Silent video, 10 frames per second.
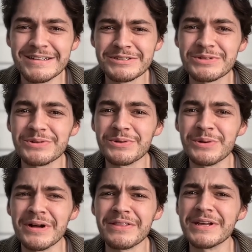
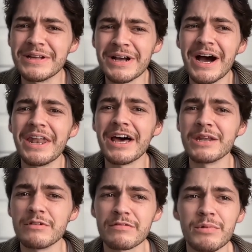to the
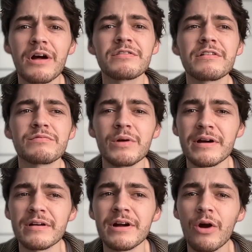anonymous process
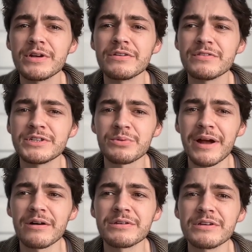where our
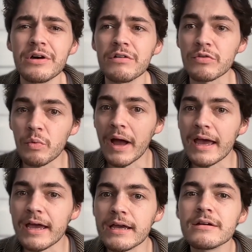individuality goes
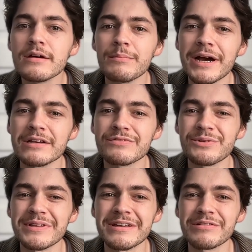away,
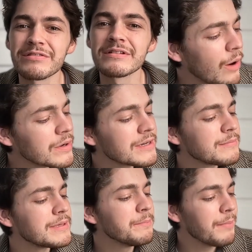mindfulness. How could
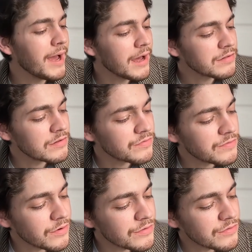it be passive?
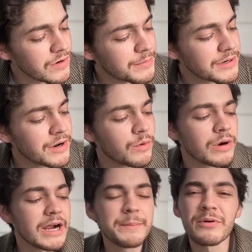Far from it.
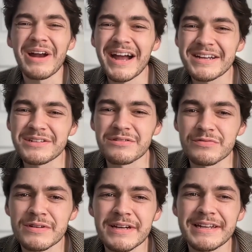We're
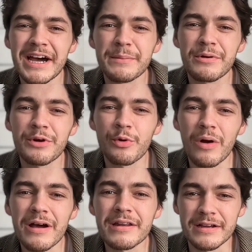hyperactive and
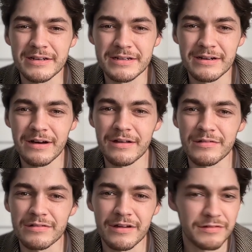hyperneurotic
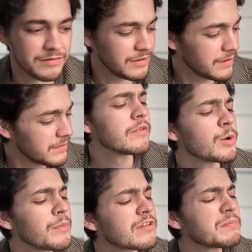says,
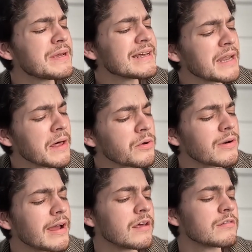there must be
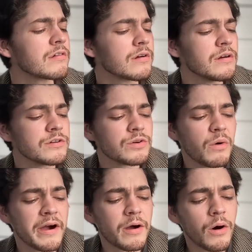another answer to
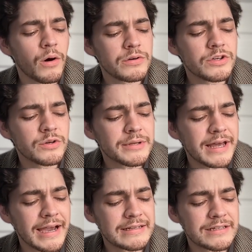why all human
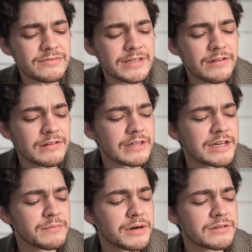activities in
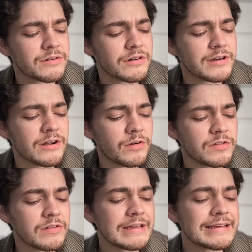late modernity are
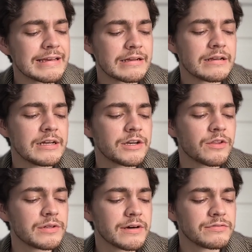sinking to
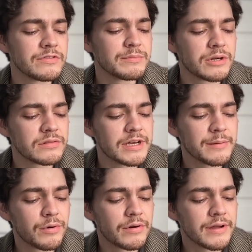the level of mere
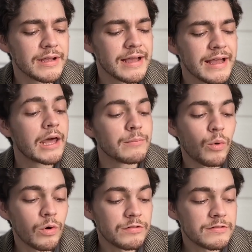laboring, and
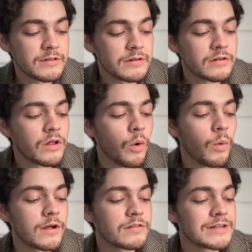more still,
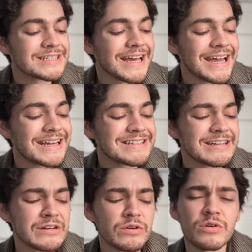why such
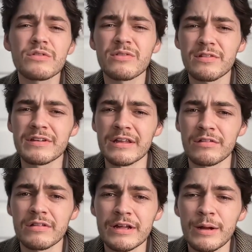hectic
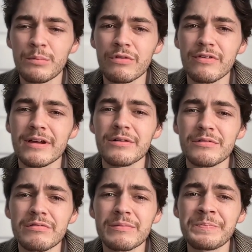nervousness
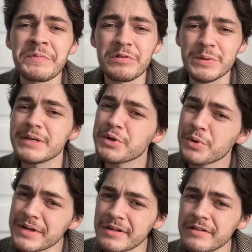prevails. So he
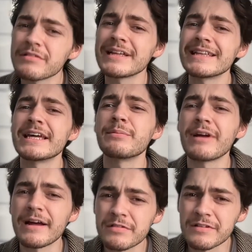agrees labor
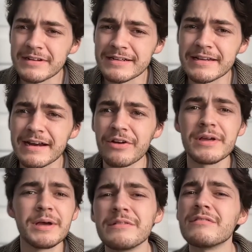has sunken down.
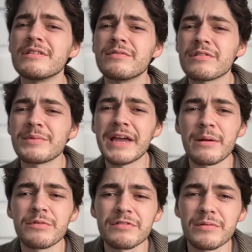This is even something
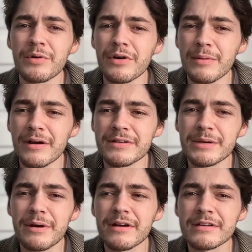Emerson wrote about in The
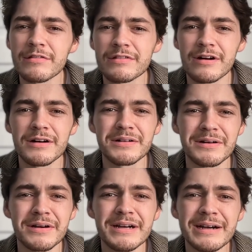American
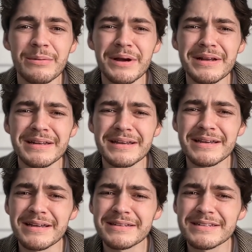Scholar, right, in
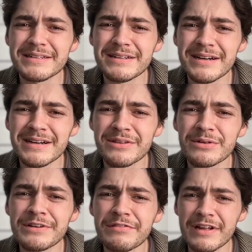1837
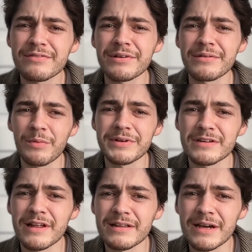uh, when we
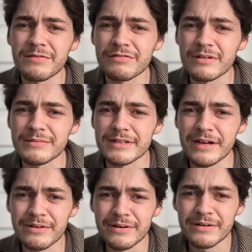did that live stream
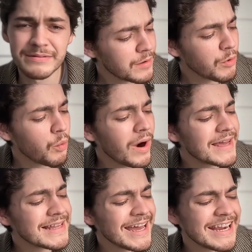together. But
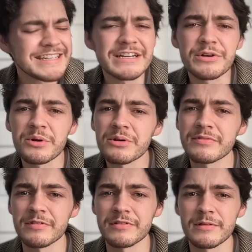why the hectic
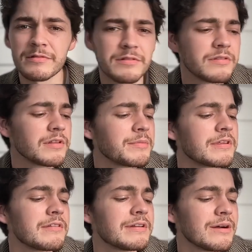nervousness? This is something
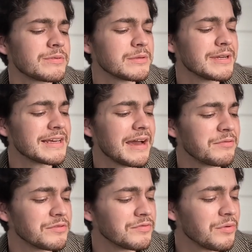that has not really been
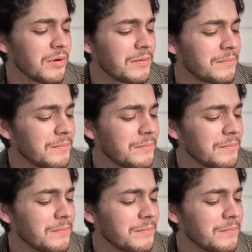accounted for